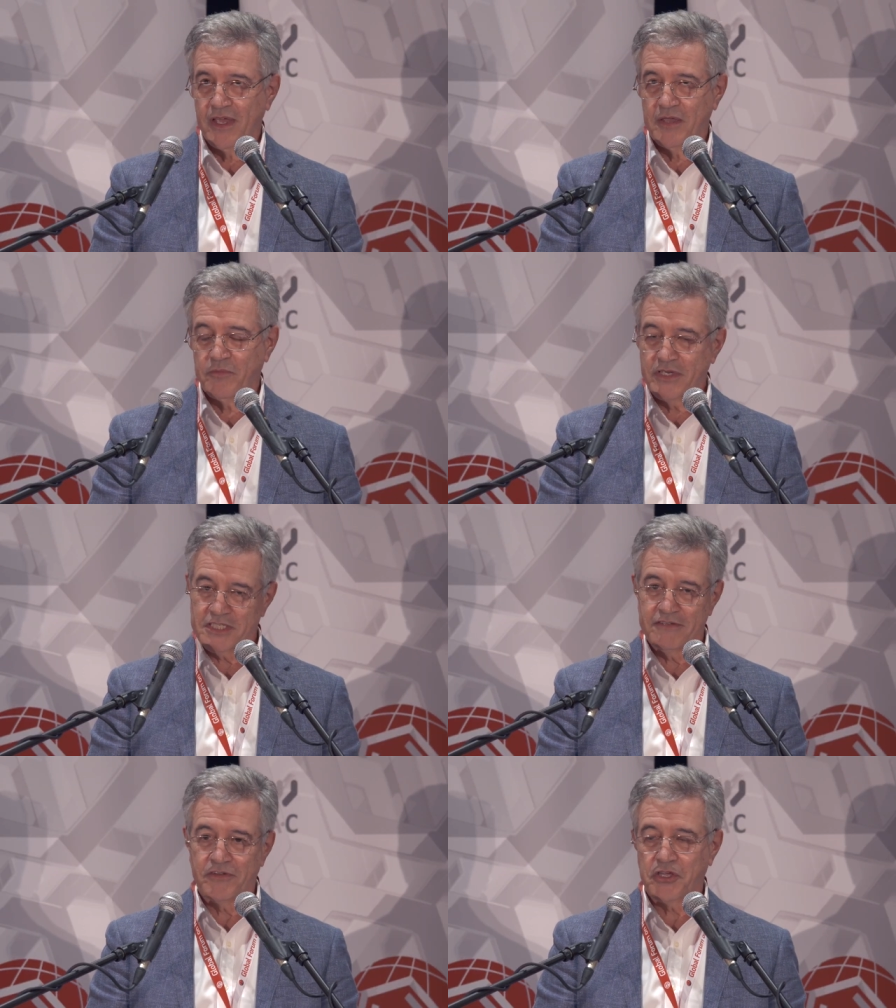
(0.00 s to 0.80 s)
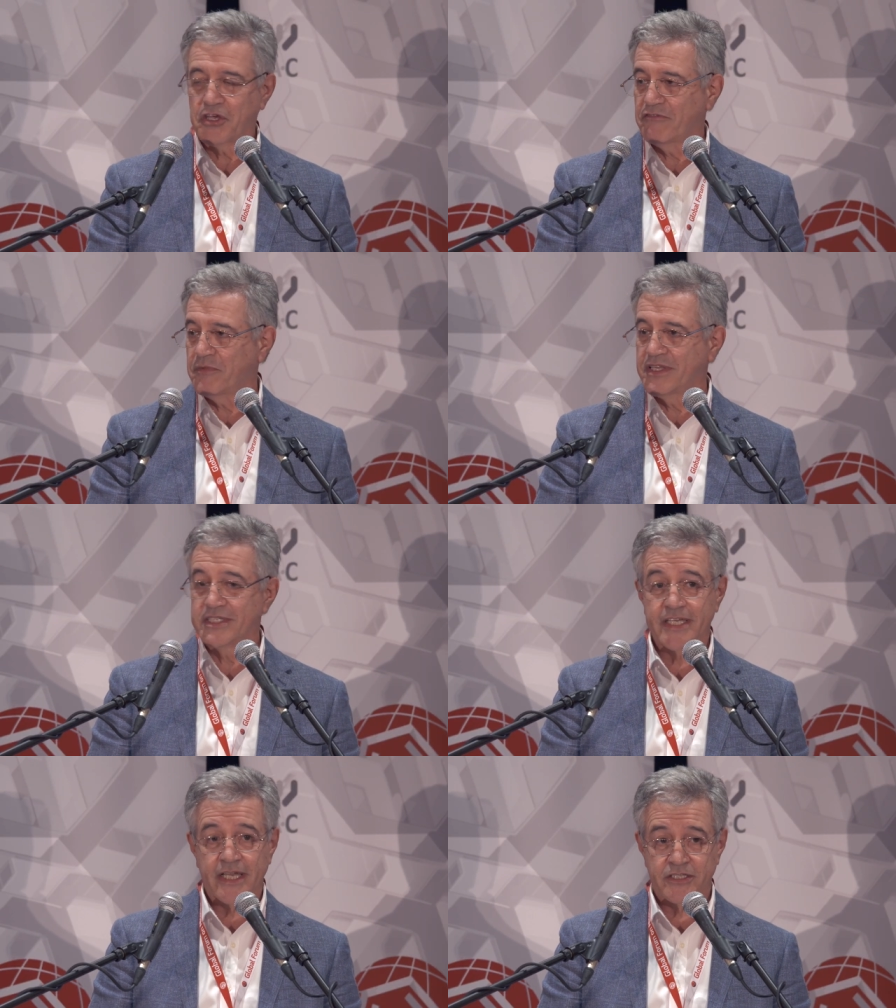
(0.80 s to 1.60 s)
impressive achievement
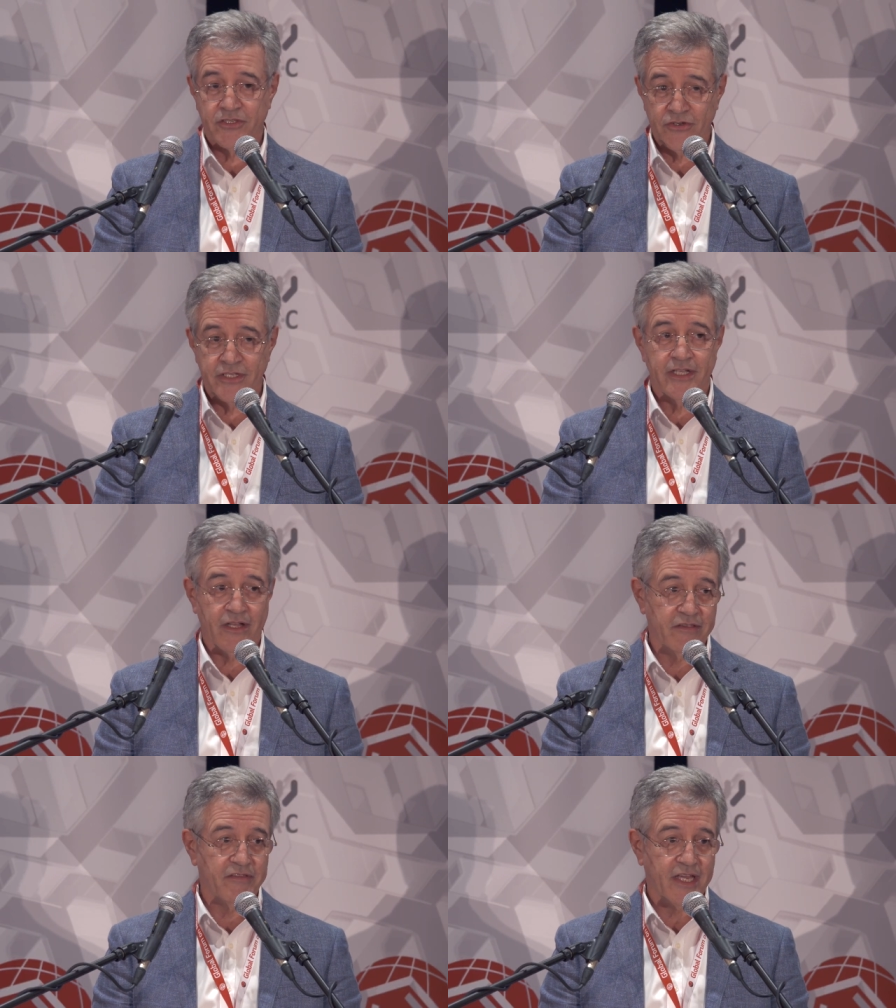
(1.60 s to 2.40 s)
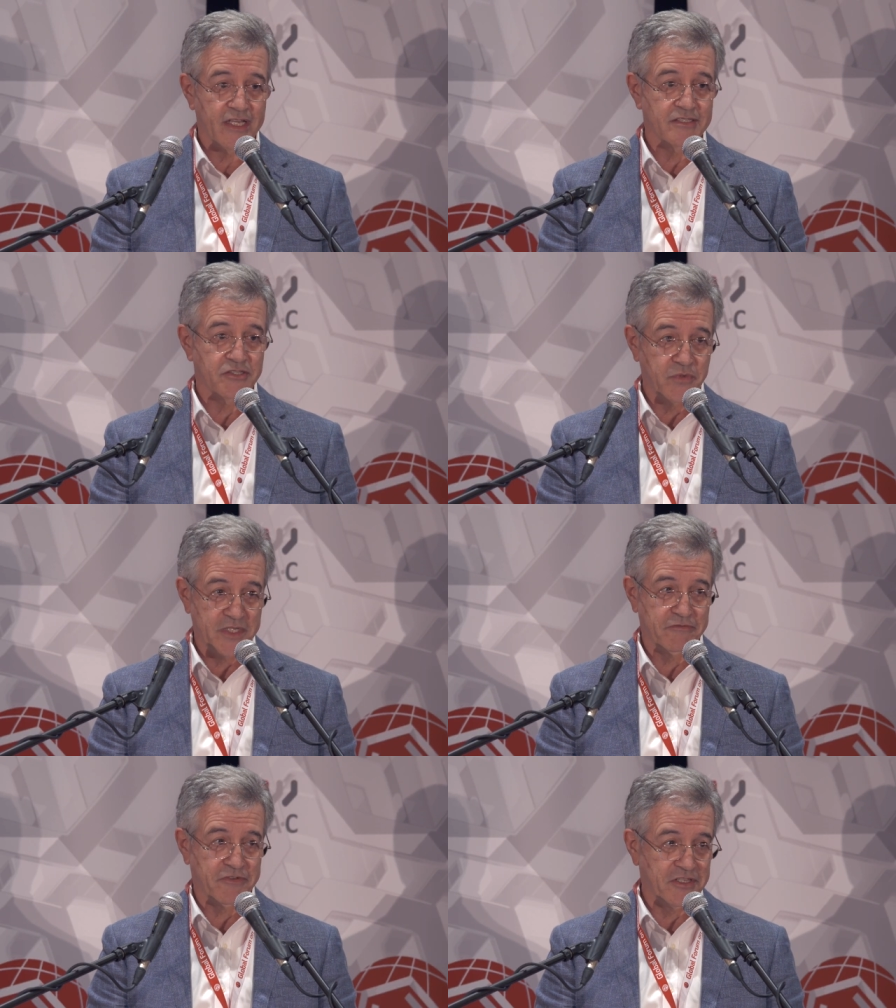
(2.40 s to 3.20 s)
is he has 39,000
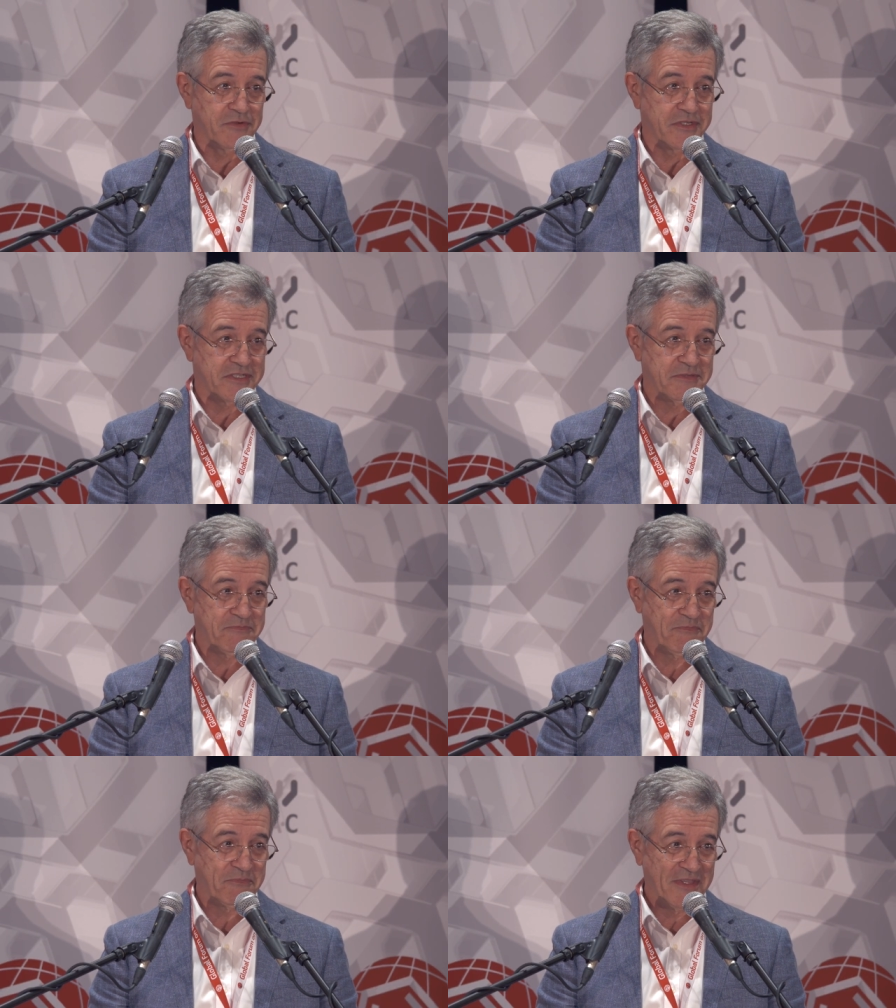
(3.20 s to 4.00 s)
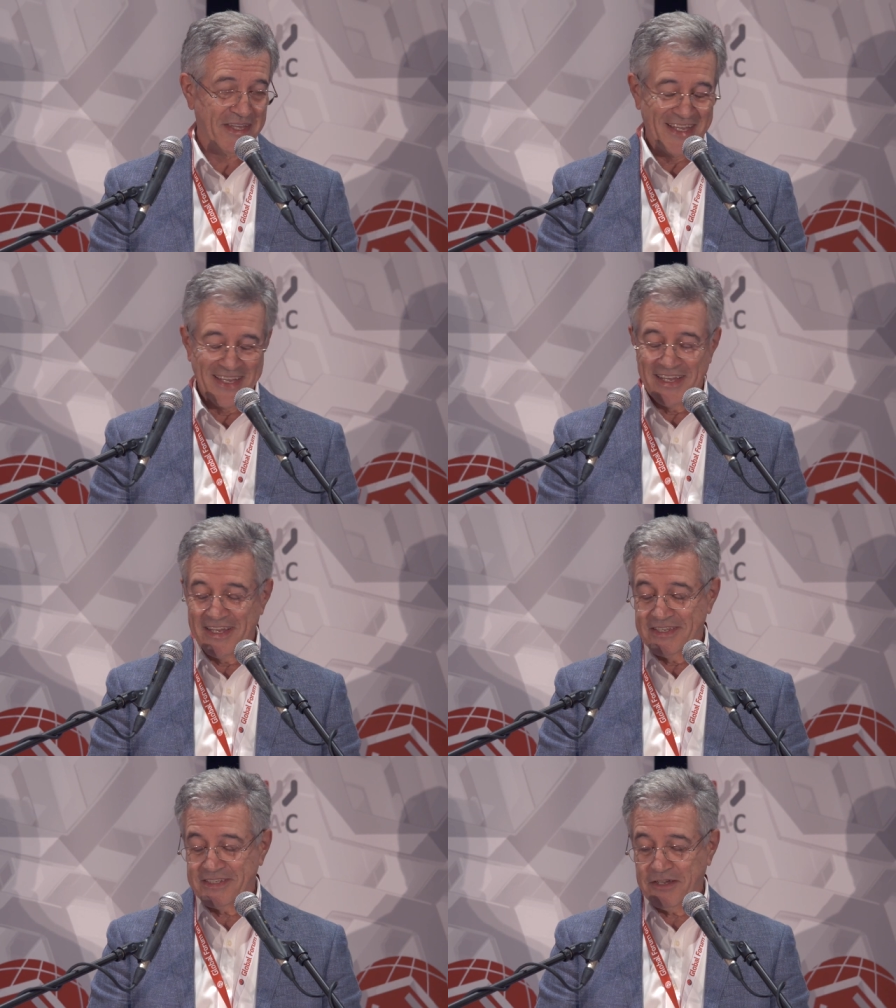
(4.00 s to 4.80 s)
Twitter followers.
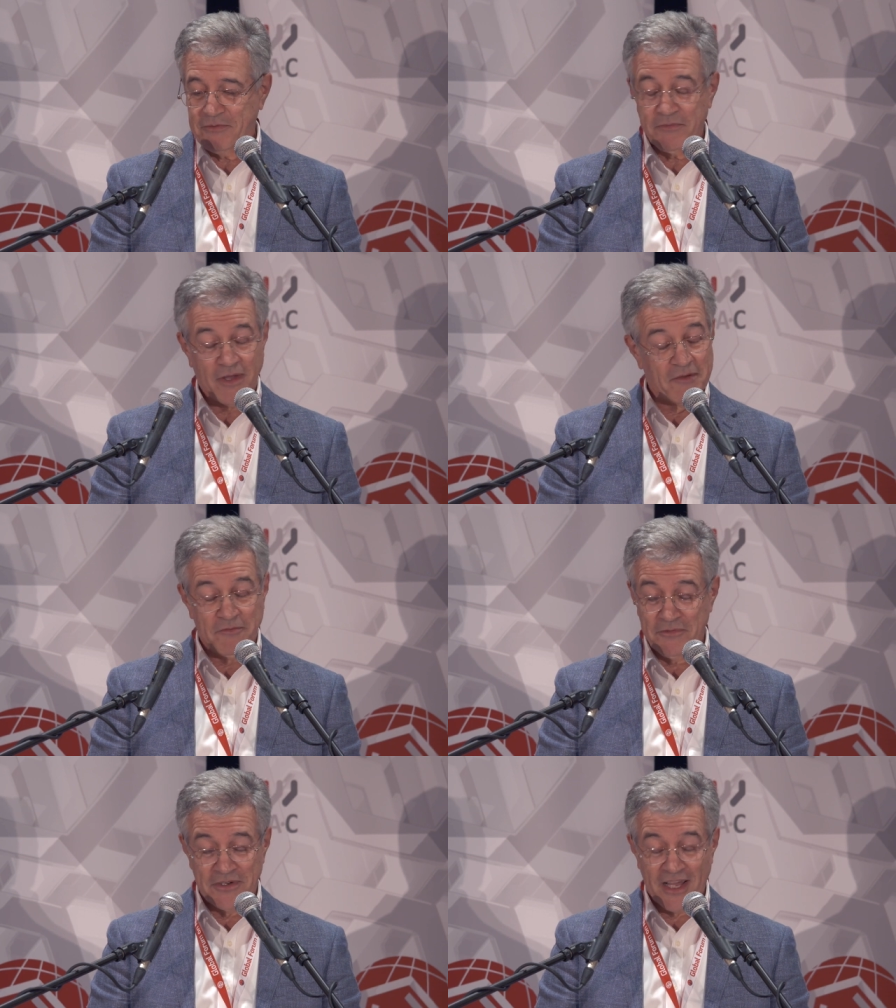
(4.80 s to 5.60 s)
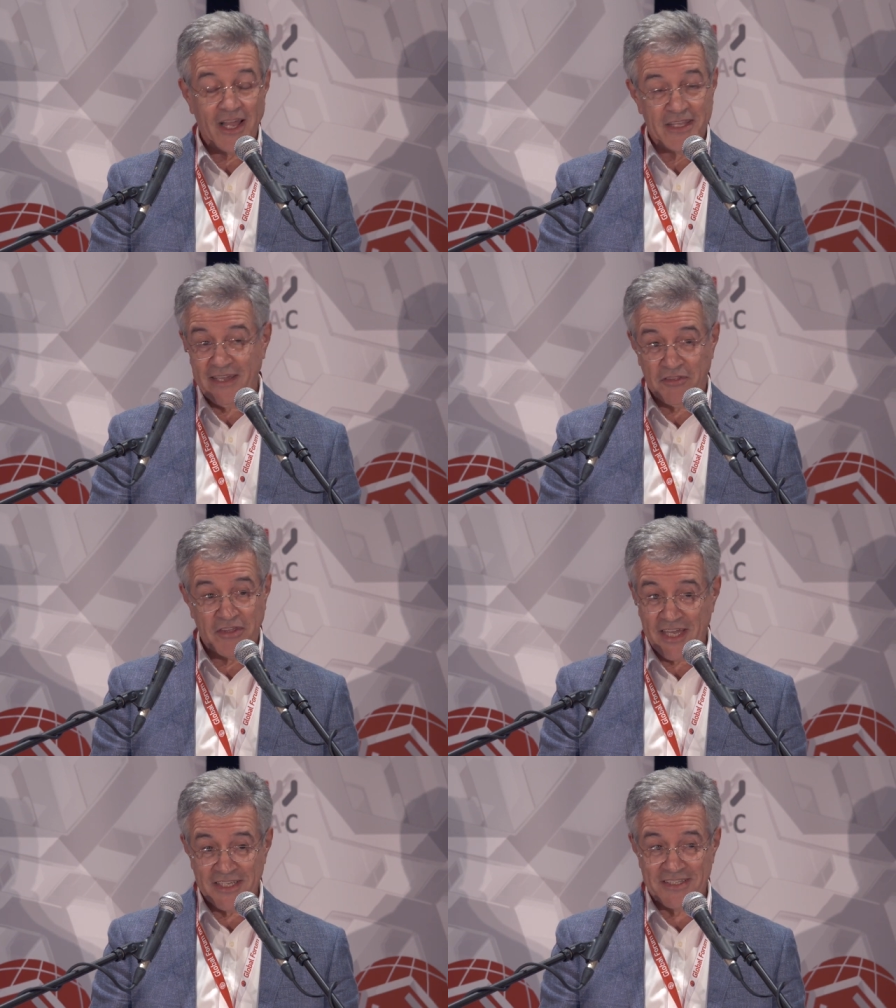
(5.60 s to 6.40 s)
So i only have a
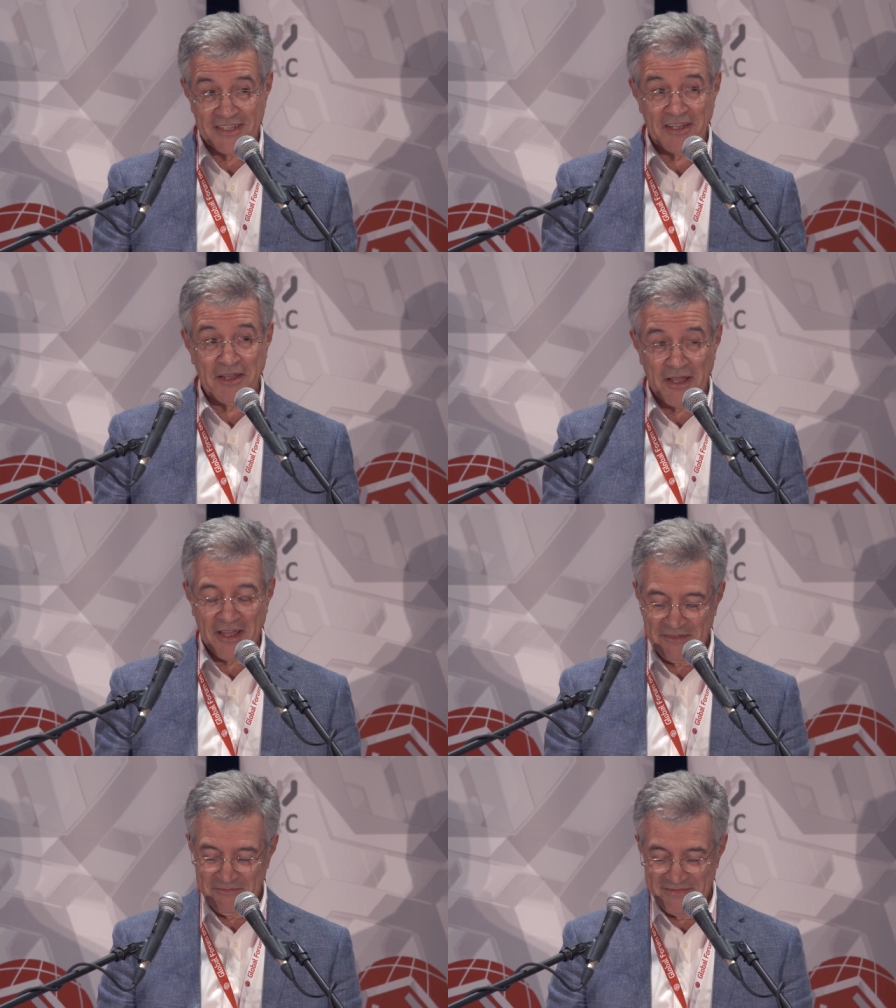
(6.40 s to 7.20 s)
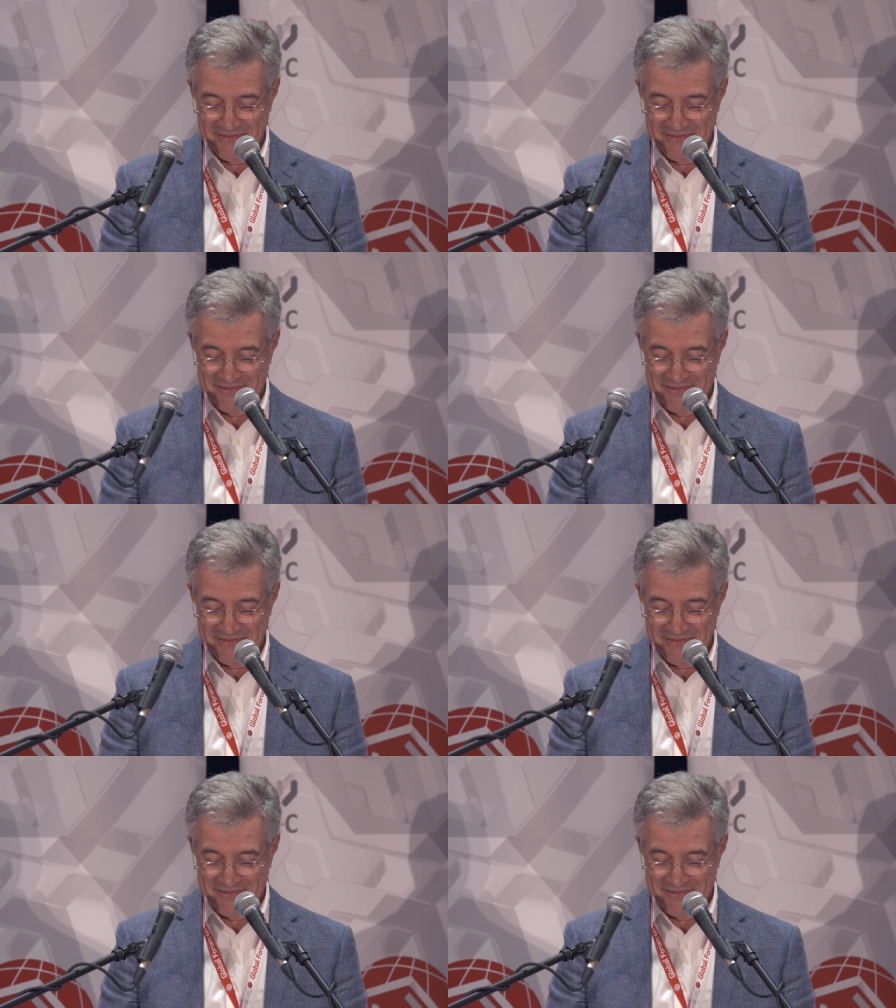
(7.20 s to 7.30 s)
thousand. I, I